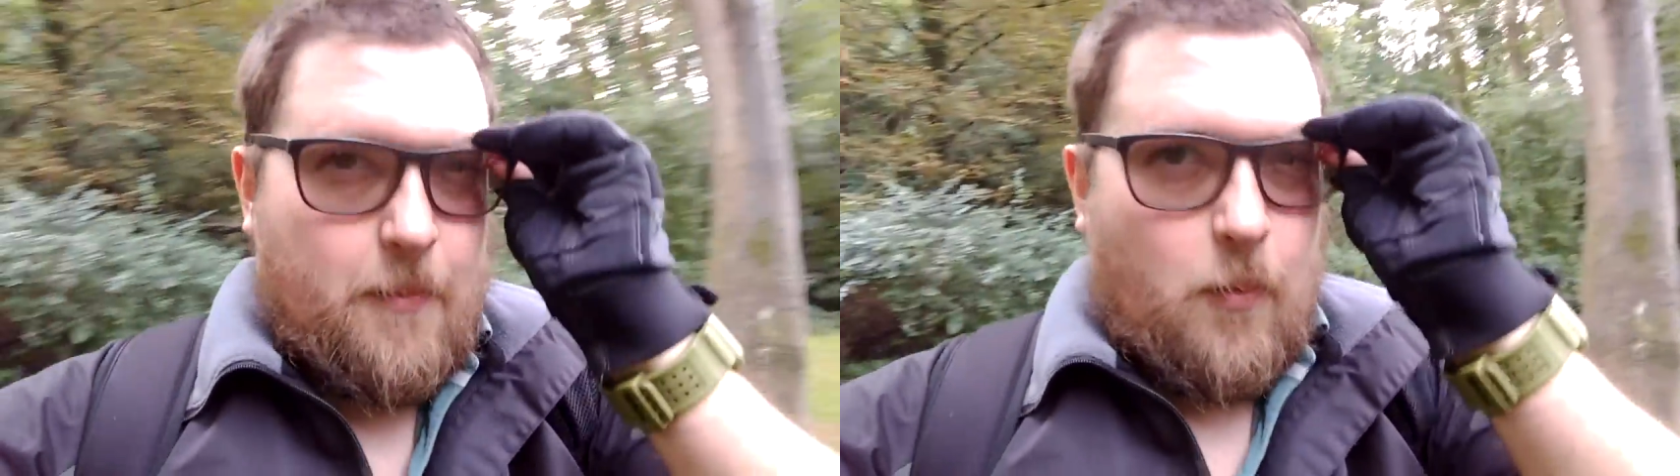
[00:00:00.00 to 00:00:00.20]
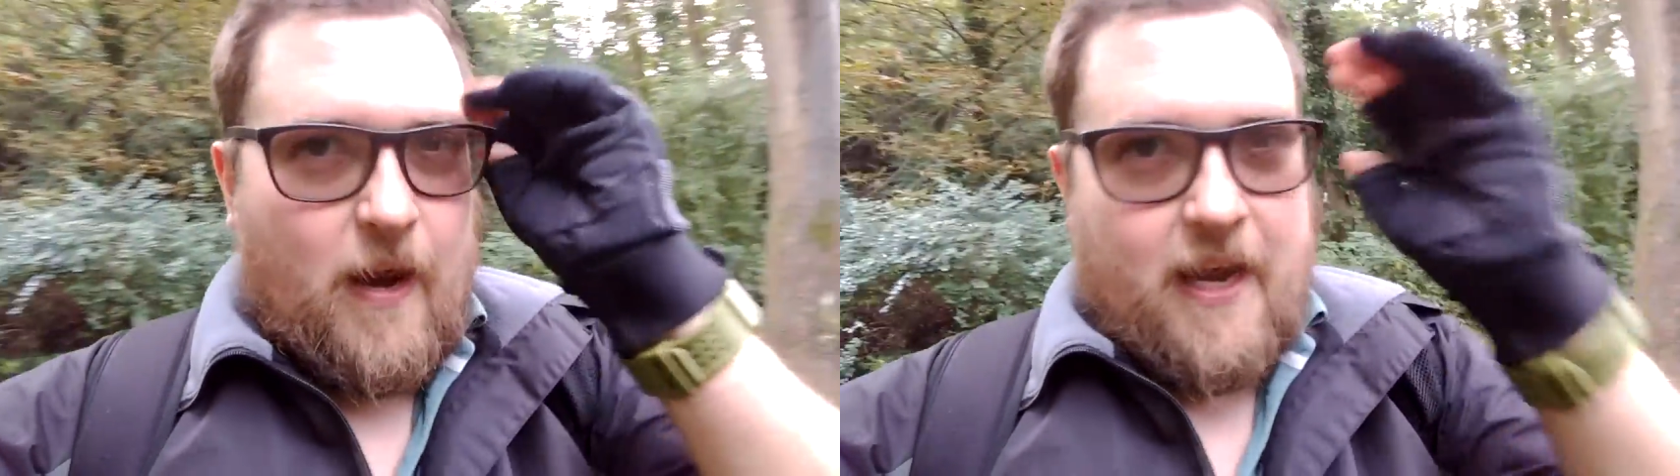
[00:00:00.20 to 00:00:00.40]

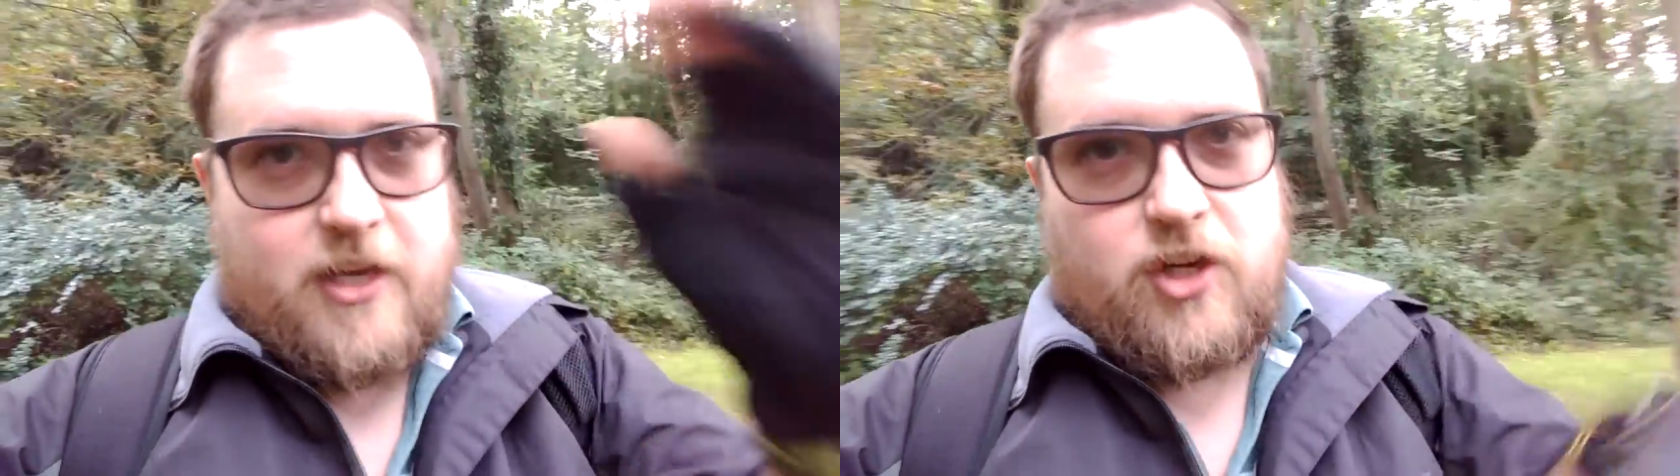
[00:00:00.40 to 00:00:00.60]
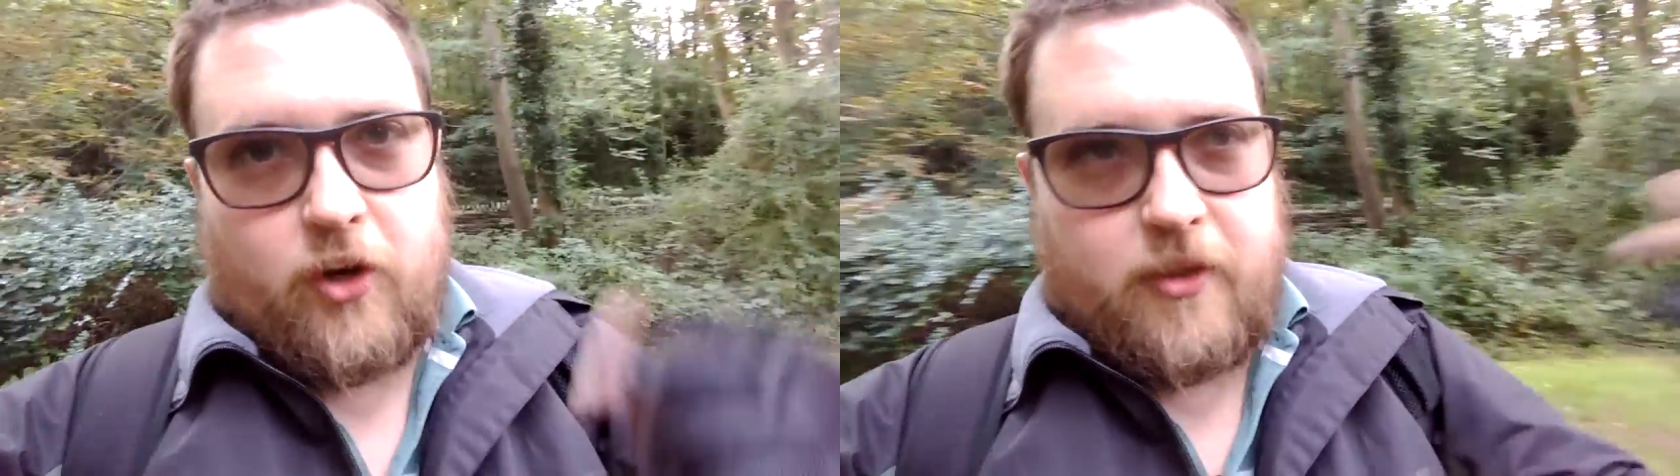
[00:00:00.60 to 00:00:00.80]
and why I
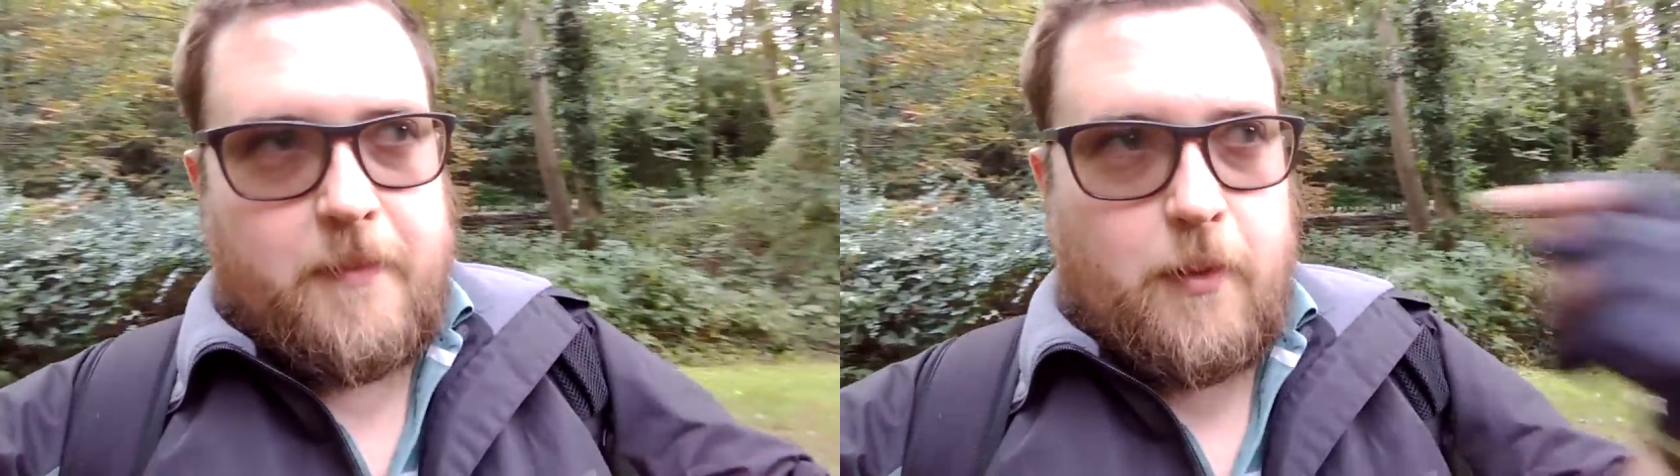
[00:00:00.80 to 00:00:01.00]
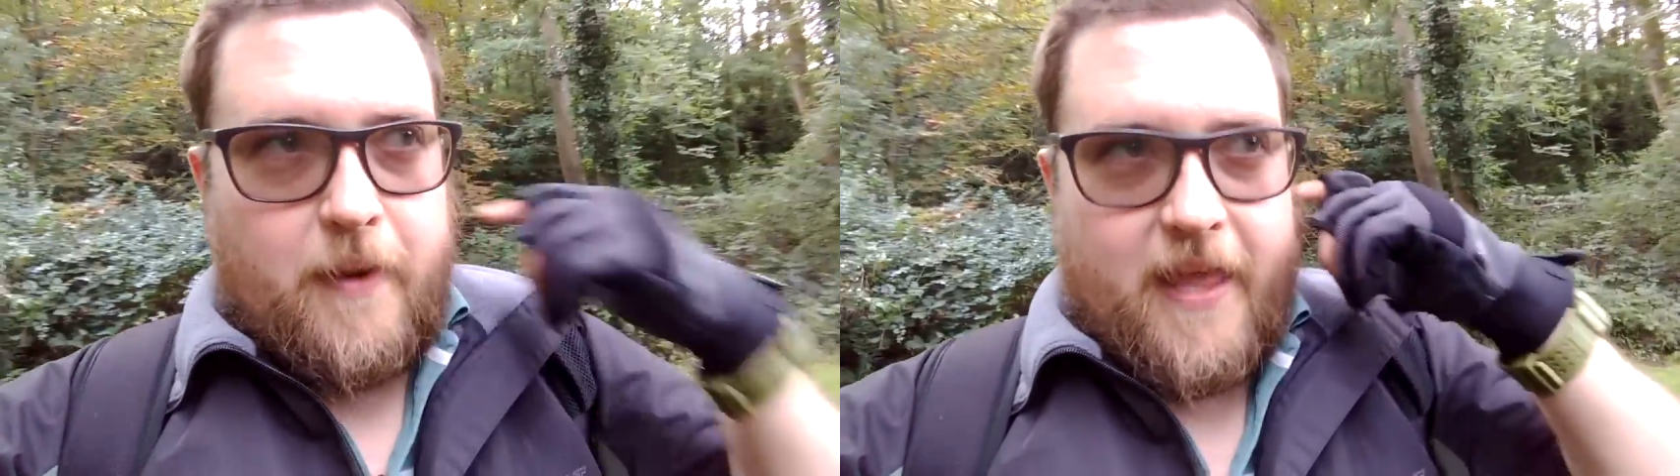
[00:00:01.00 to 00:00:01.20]
shot them
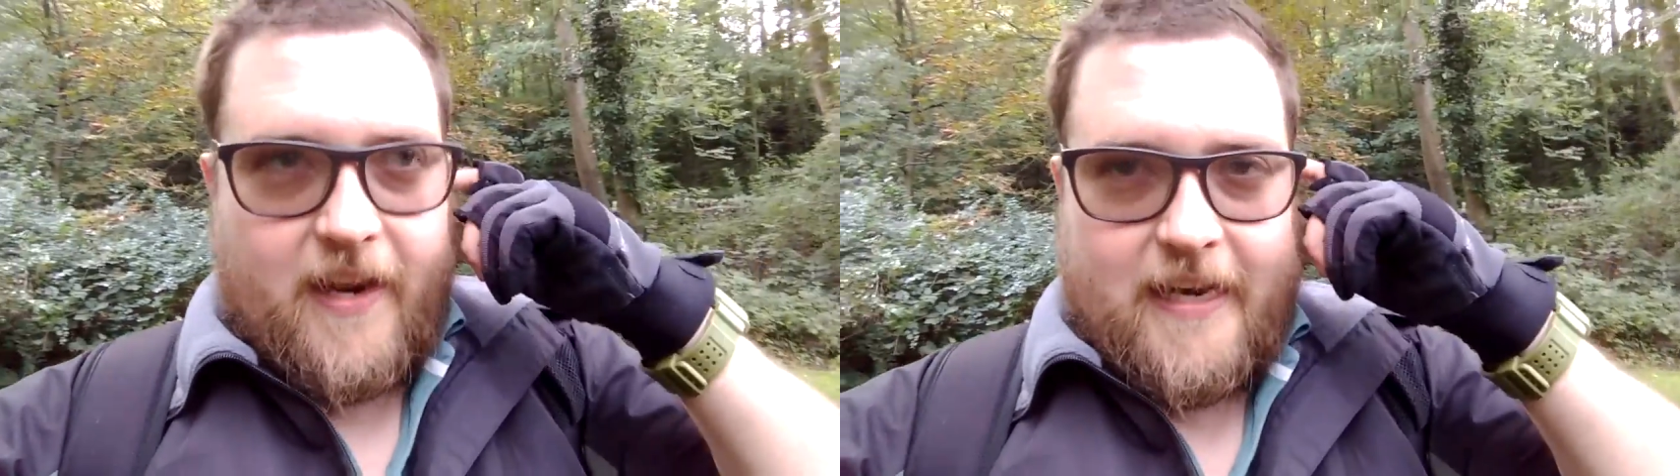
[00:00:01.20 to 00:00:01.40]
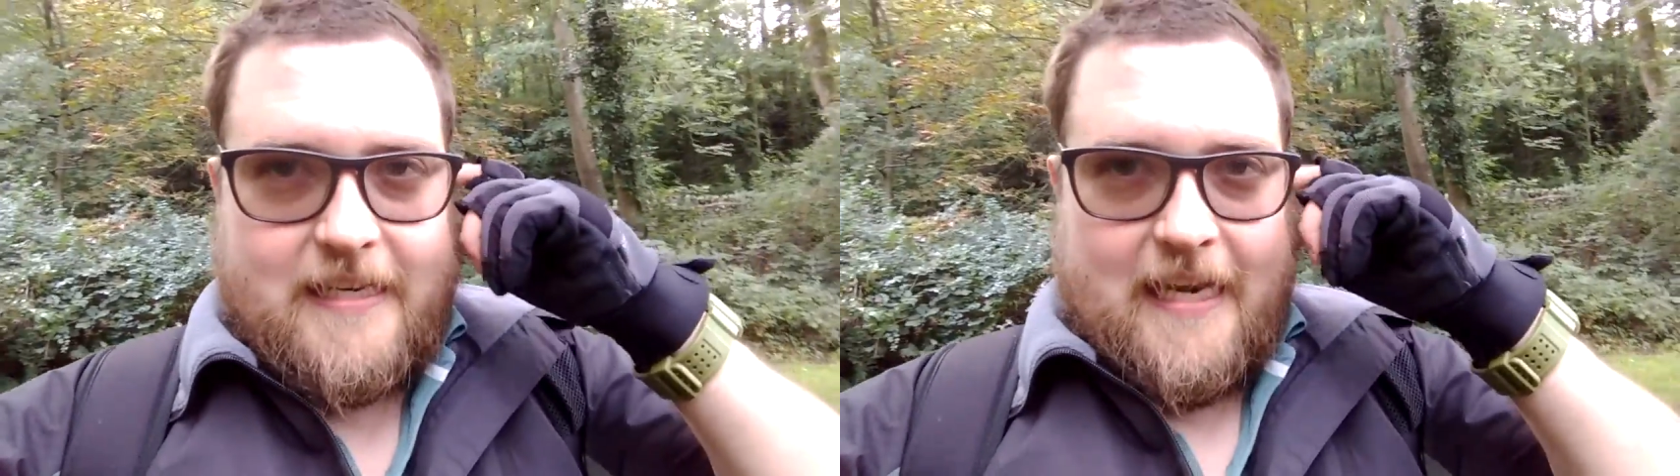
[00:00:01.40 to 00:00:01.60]
in the way that
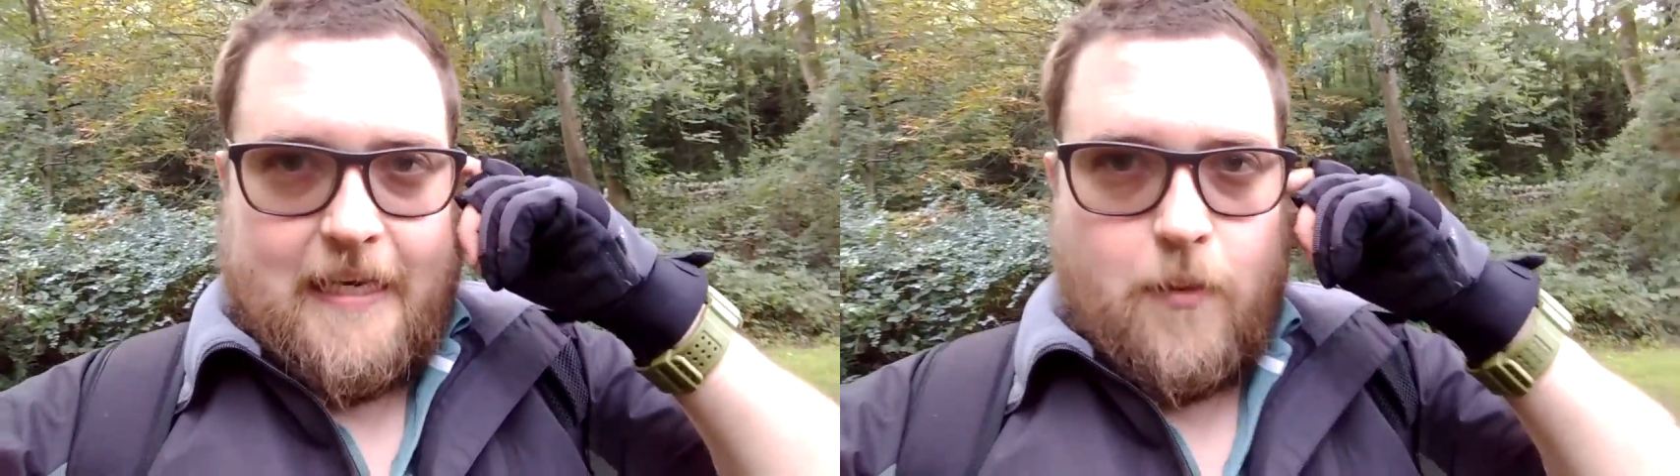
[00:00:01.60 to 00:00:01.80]
I did,